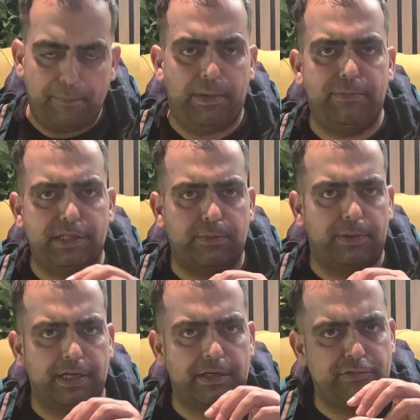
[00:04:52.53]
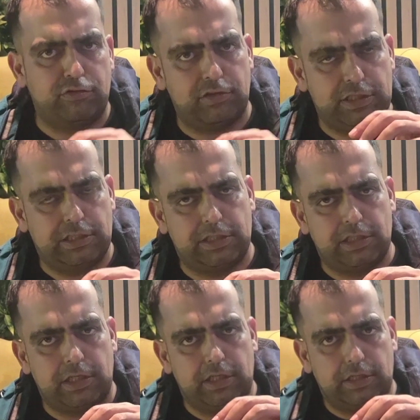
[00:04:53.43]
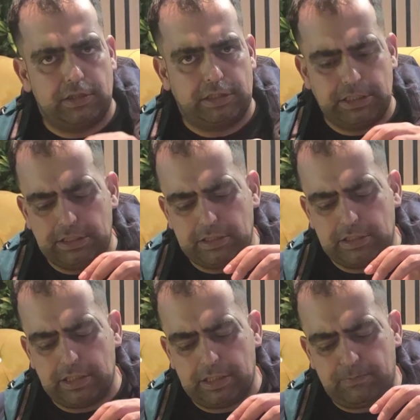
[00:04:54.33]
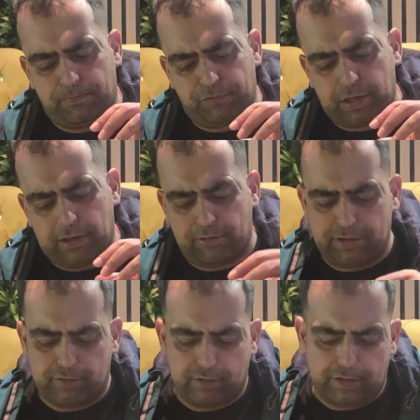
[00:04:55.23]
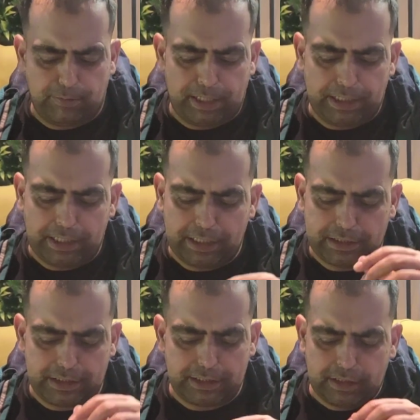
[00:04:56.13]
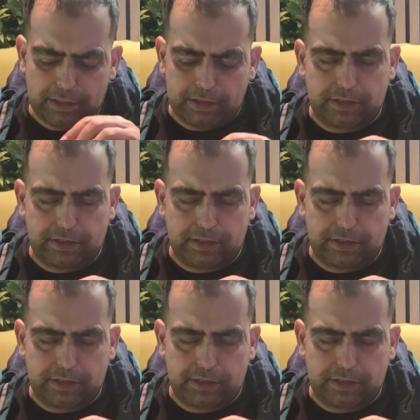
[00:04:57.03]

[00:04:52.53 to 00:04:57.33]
maybe in the burger with all these cheese and uh, what do you call it, mayonnaise and